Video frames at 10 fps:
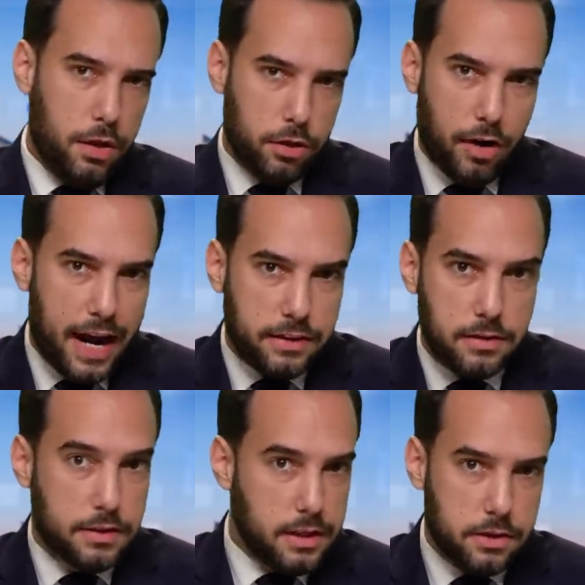The
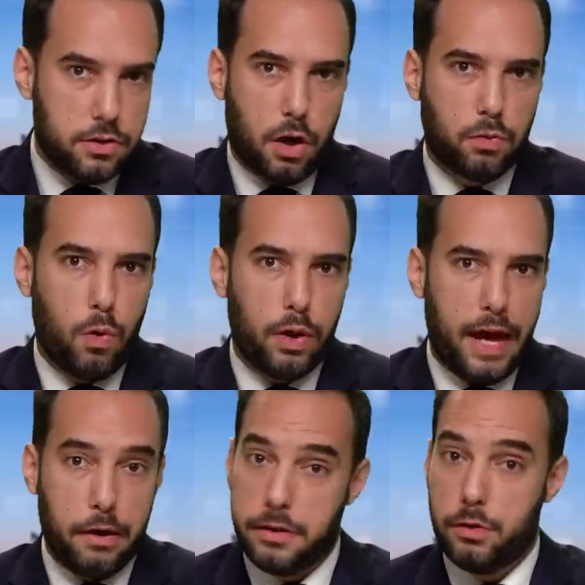grants didn't start rolling
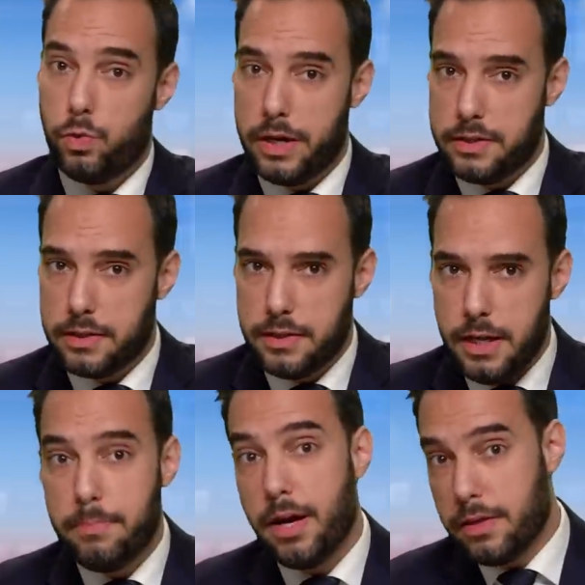out until
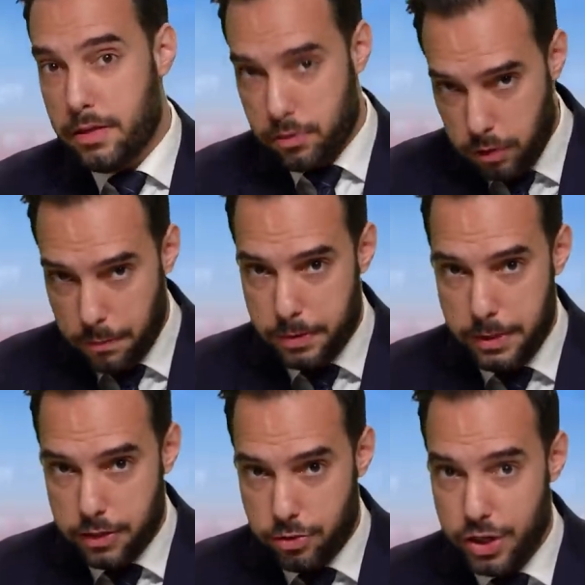2016, but then the Trump
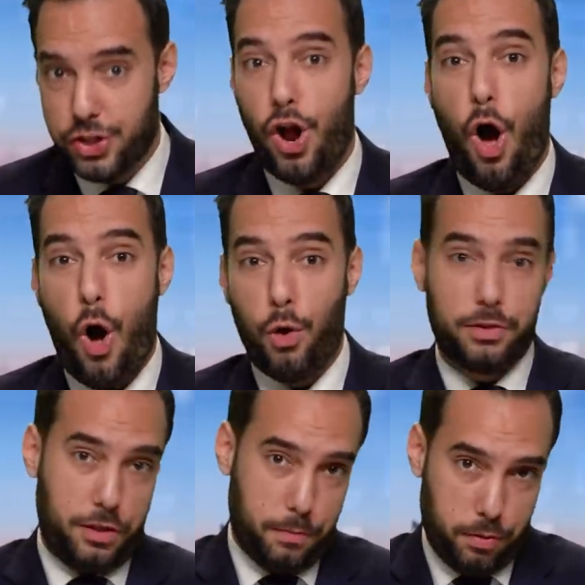administration
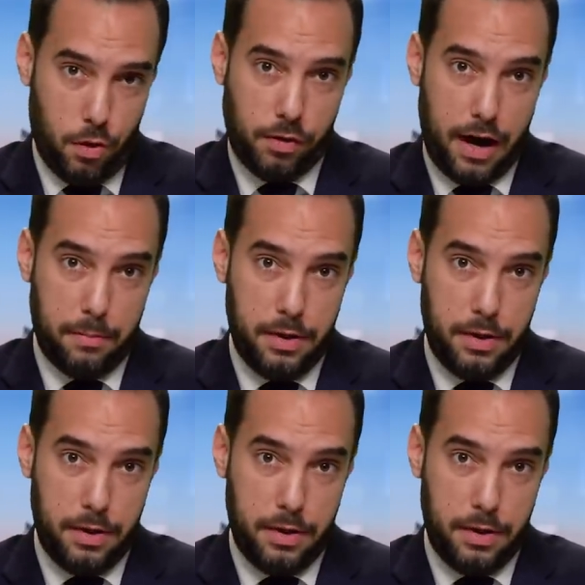halted the program.